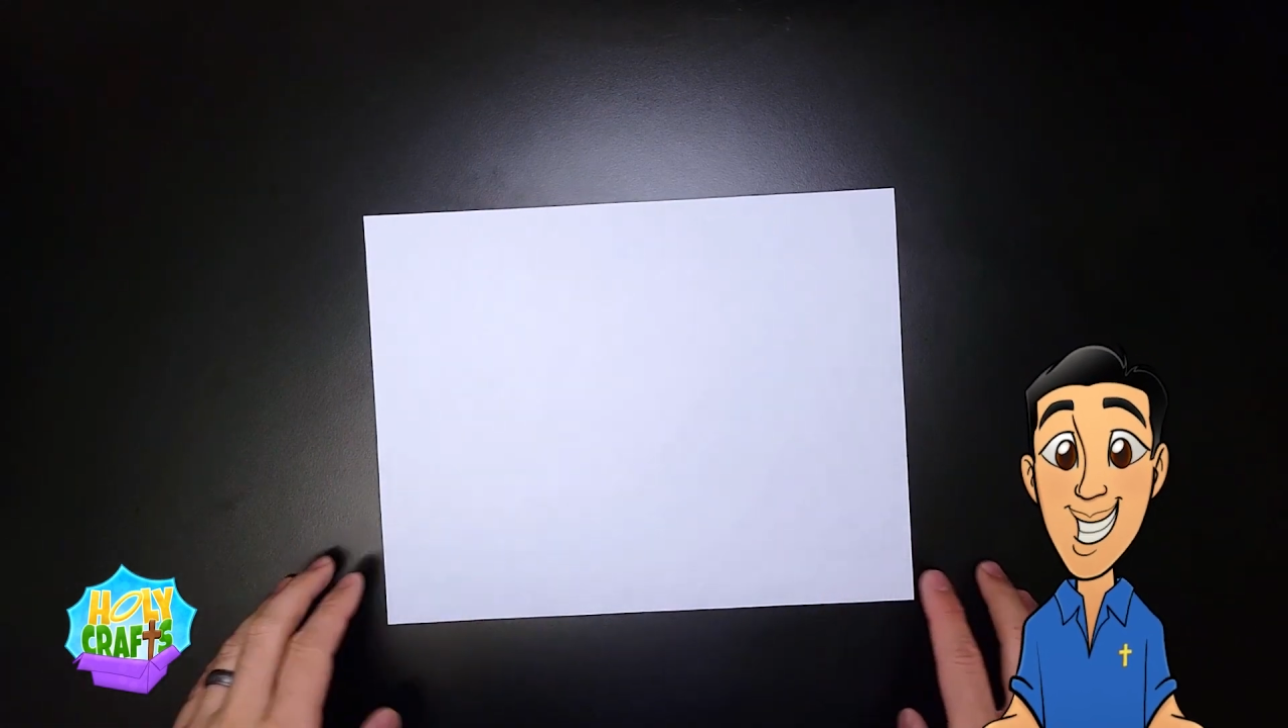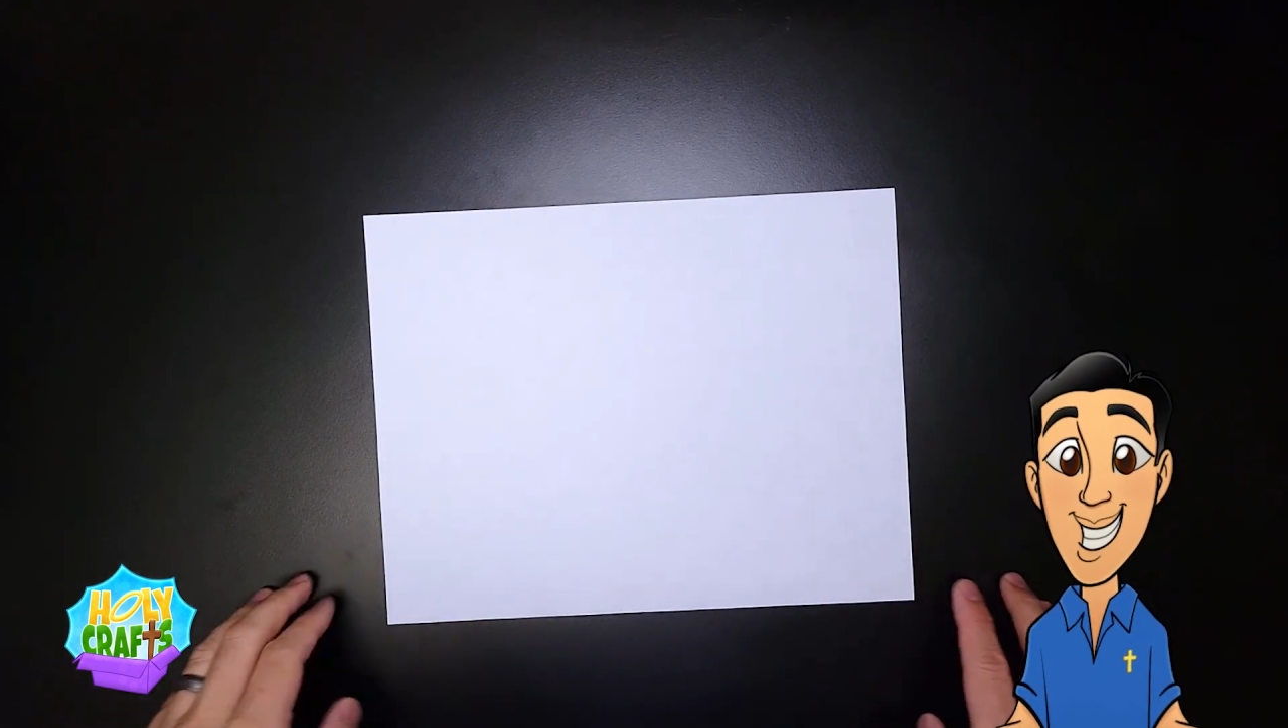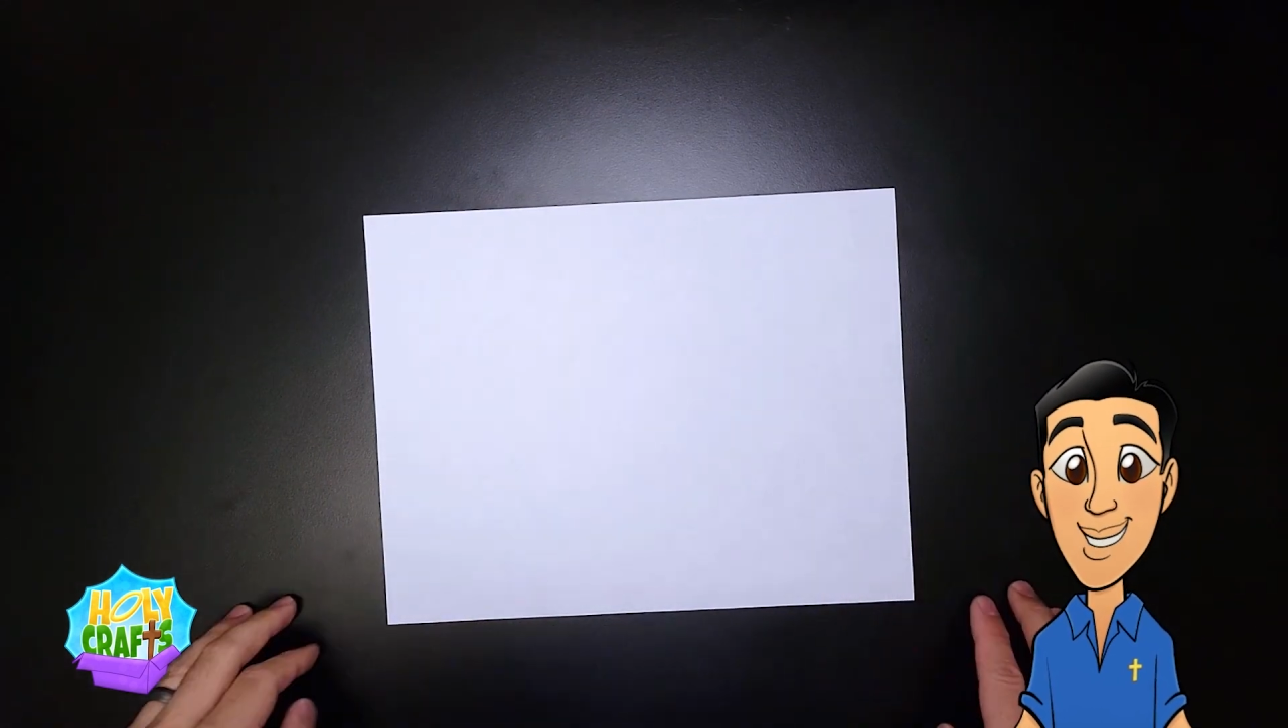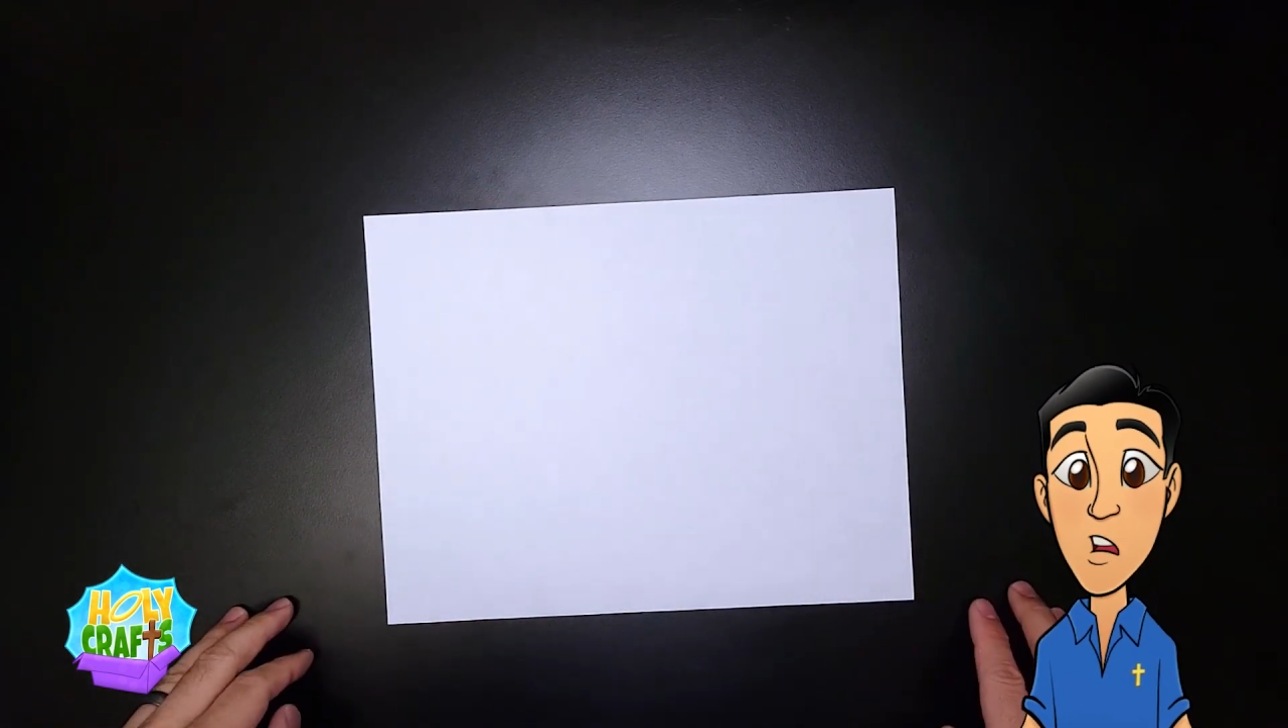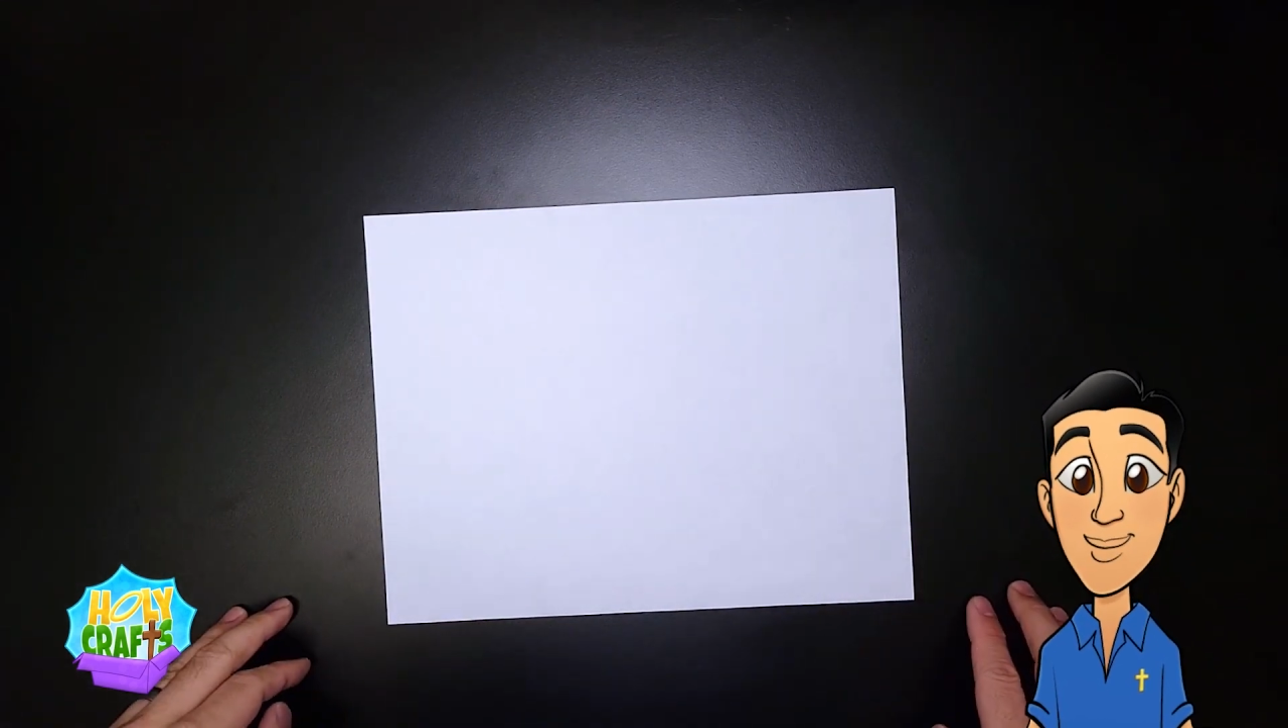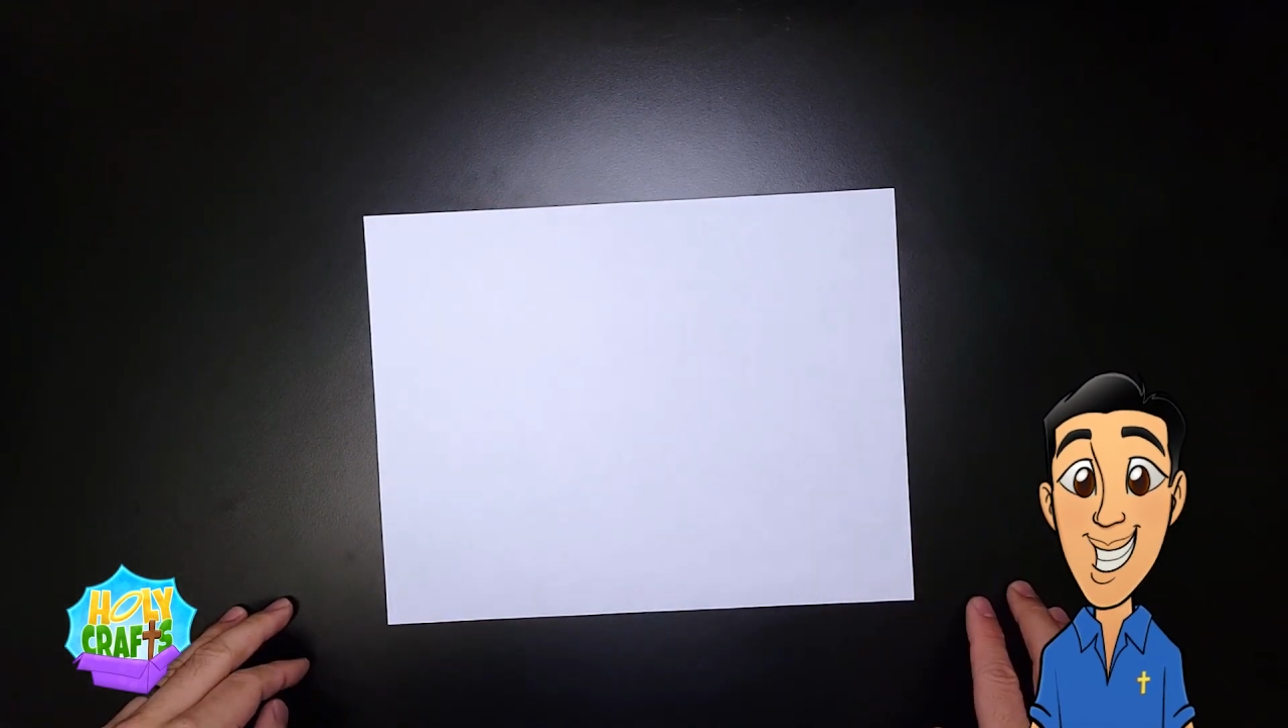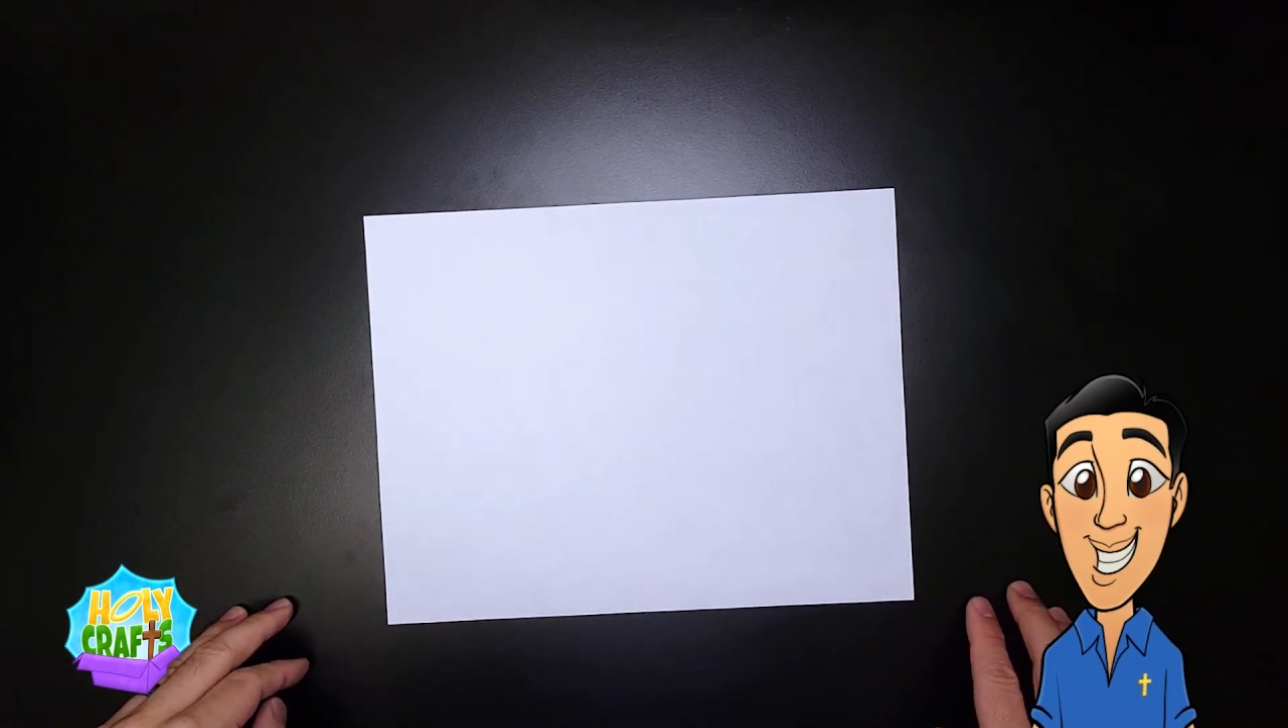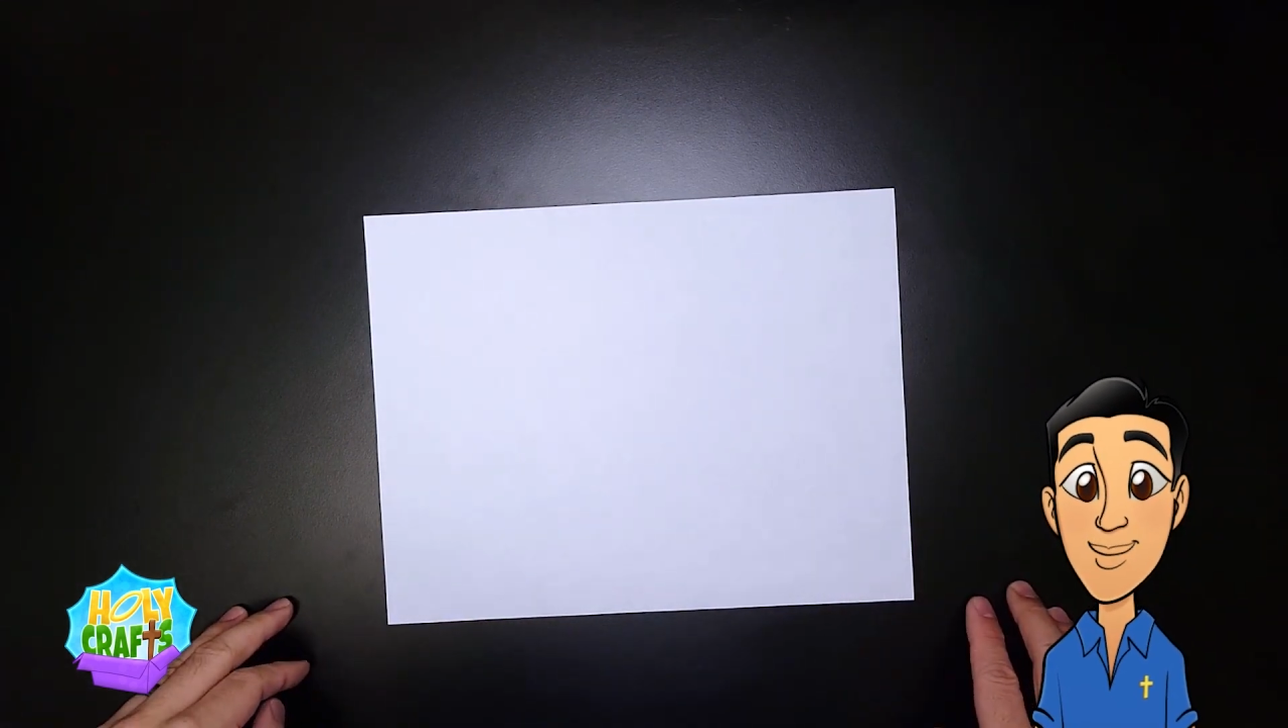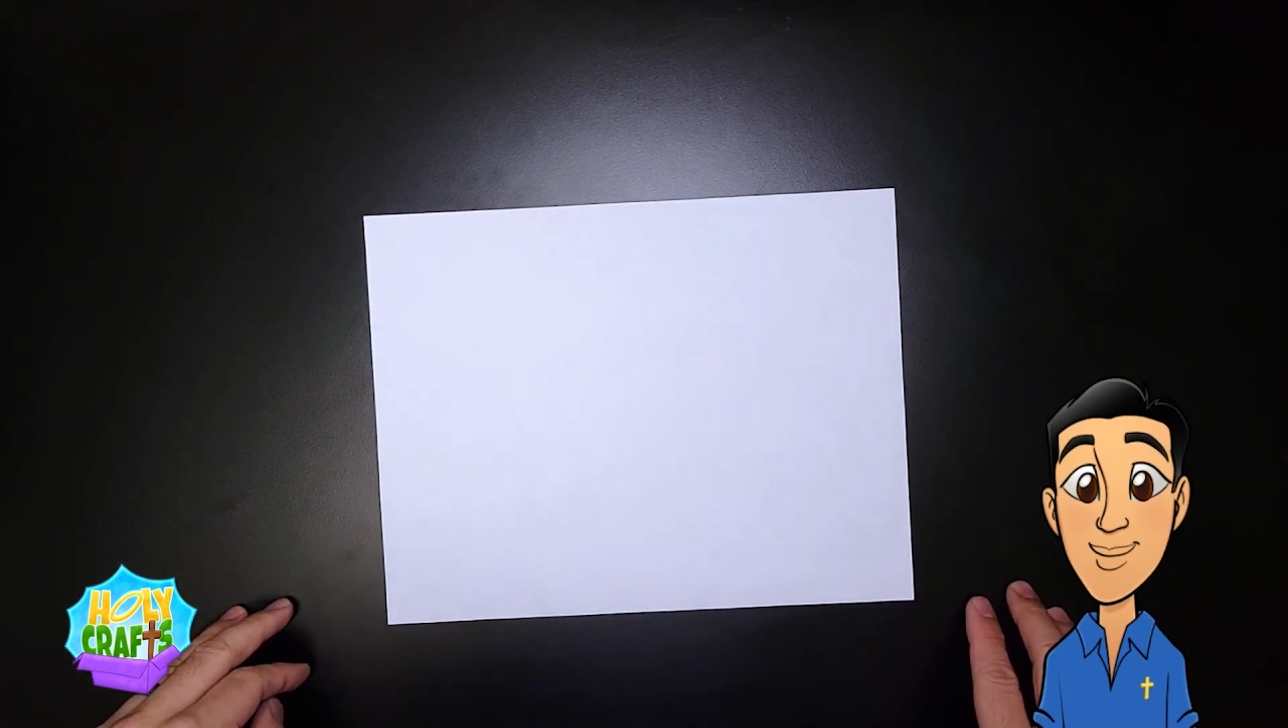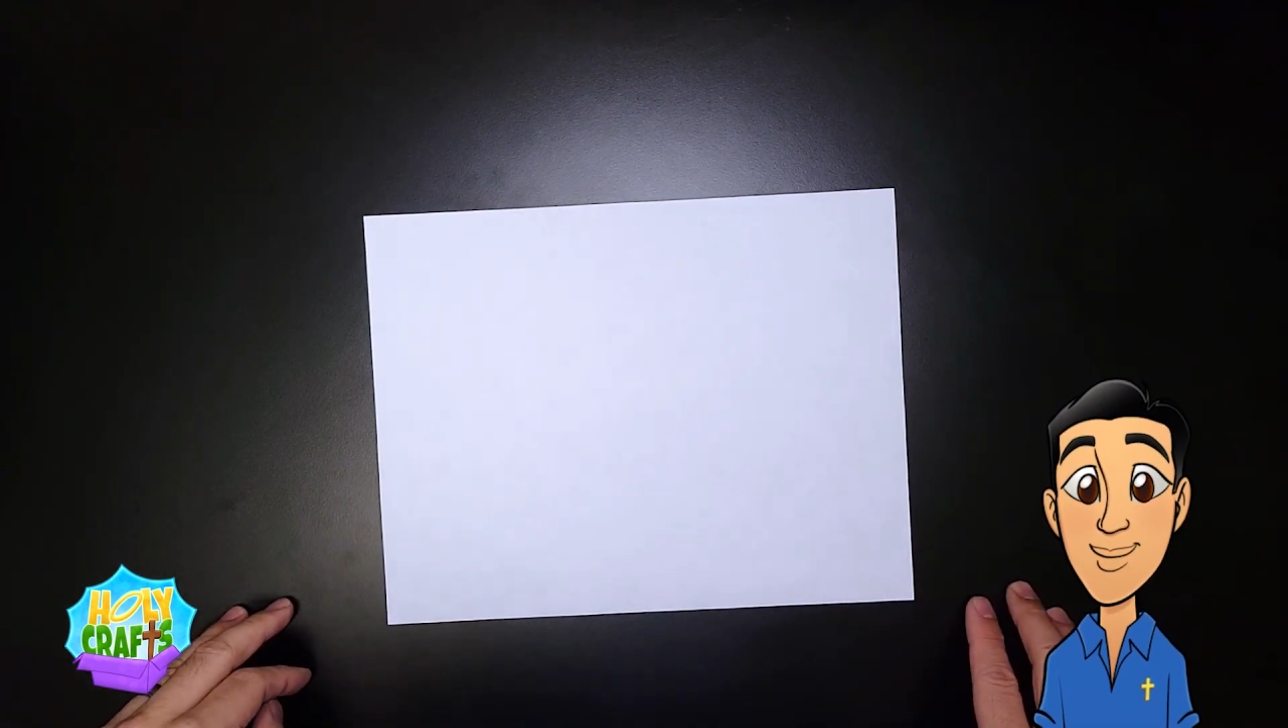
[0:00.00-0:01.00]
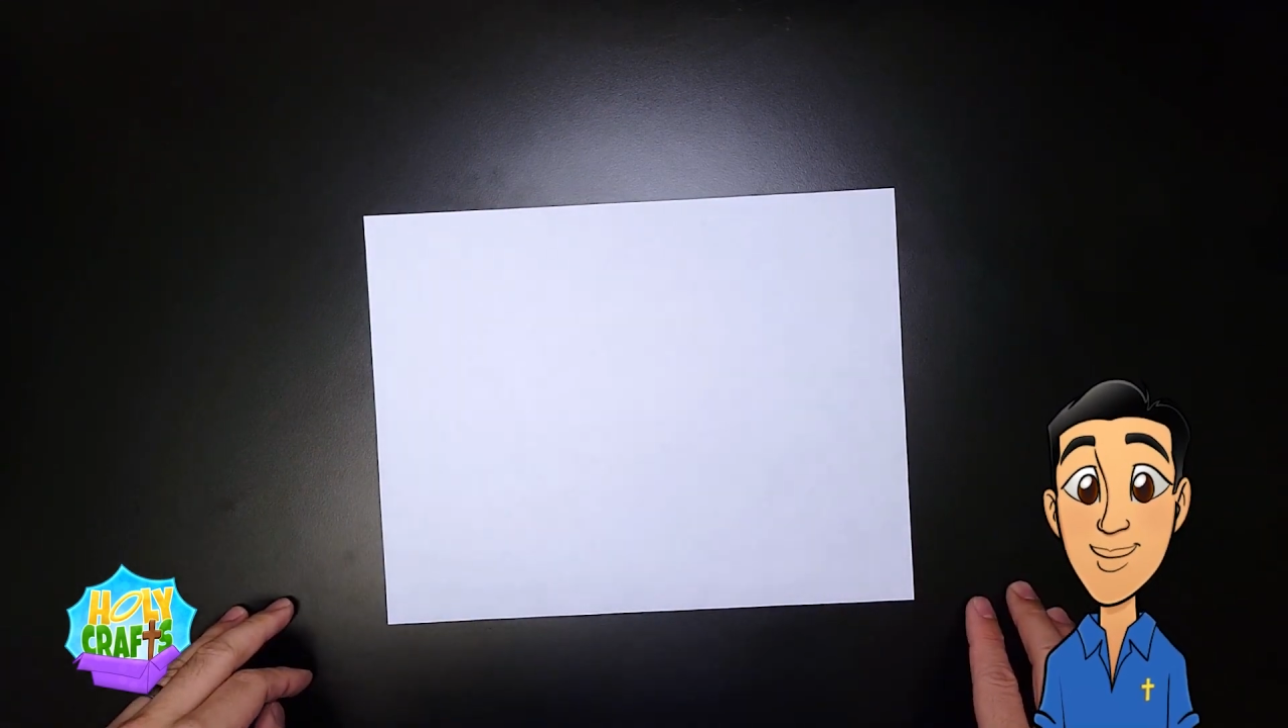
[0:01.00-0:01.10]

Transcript: piece of paper.